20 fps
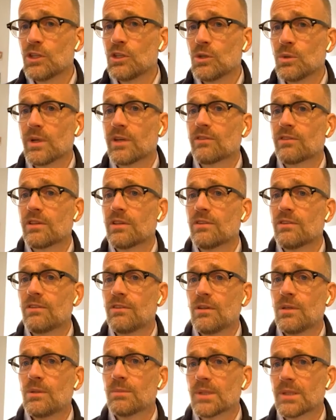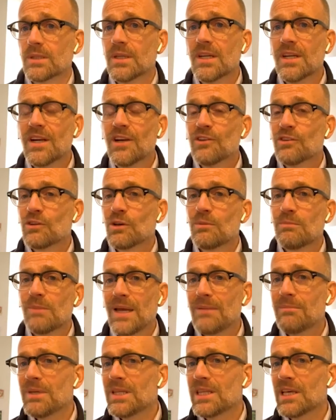for the US consumer. So
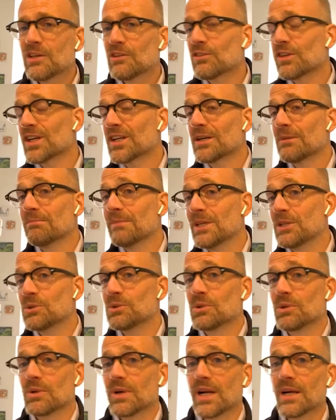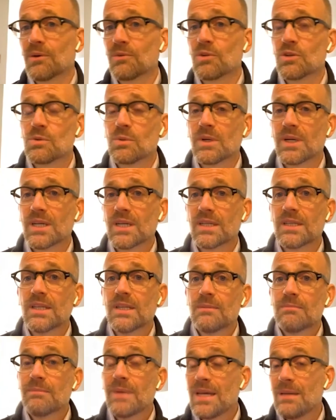maybe there's like a middle ground where
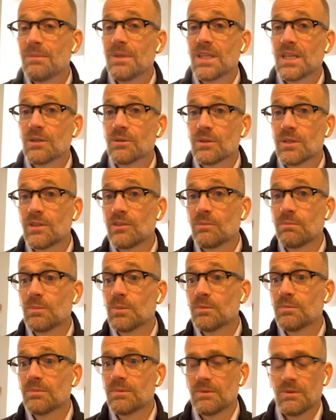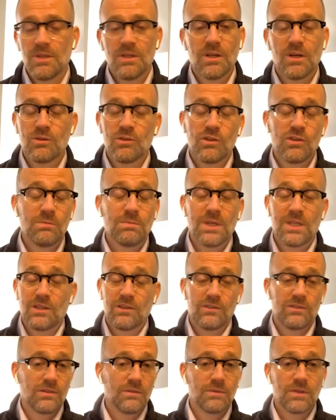maybe there is, just
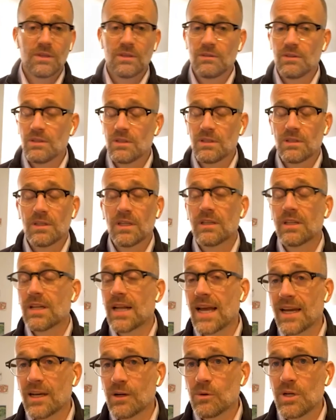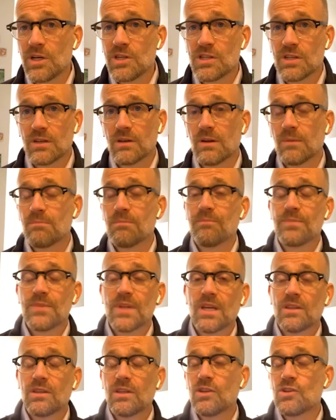because of the language and
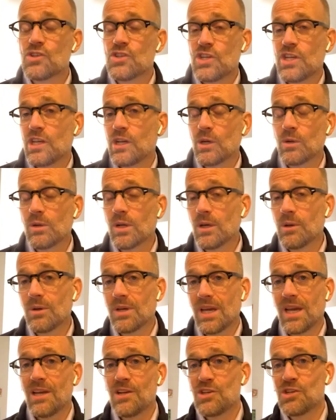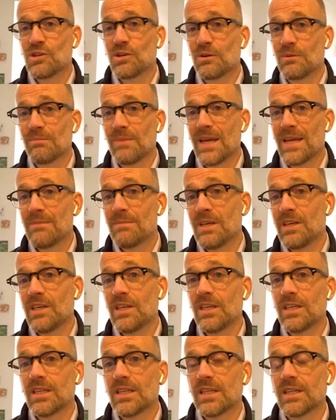the geolocation,
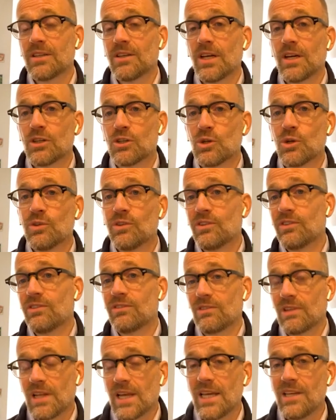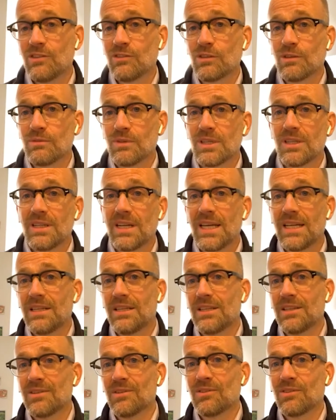maybe a good slate of
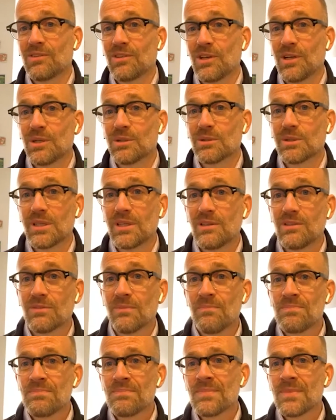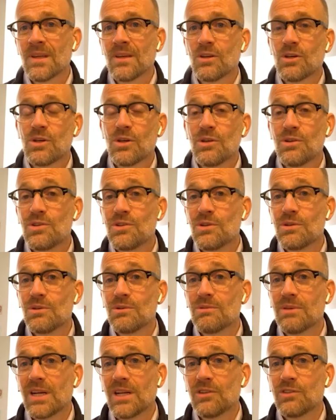Canadian series could
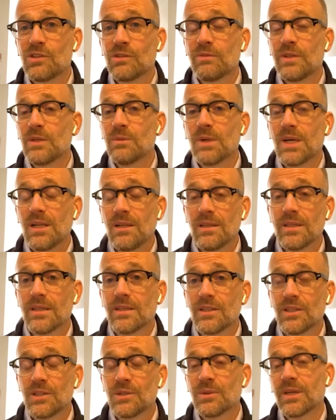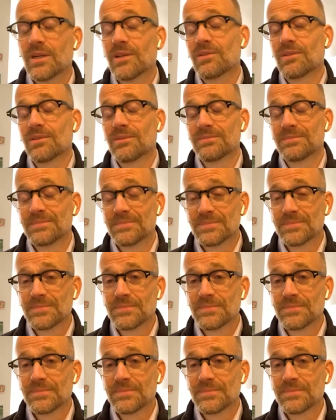do relatively well in the US.